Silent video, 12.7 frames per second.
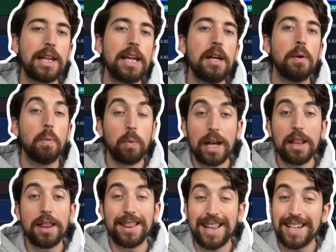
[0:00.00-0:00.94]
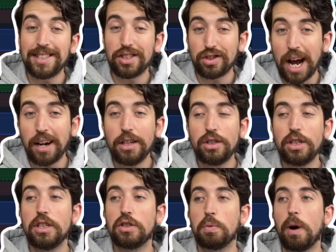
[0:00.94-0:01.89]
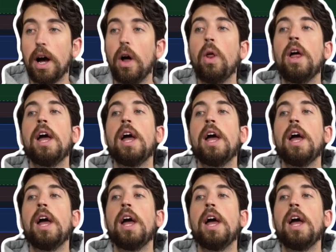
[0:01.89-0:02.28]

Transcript: with this strategy as well,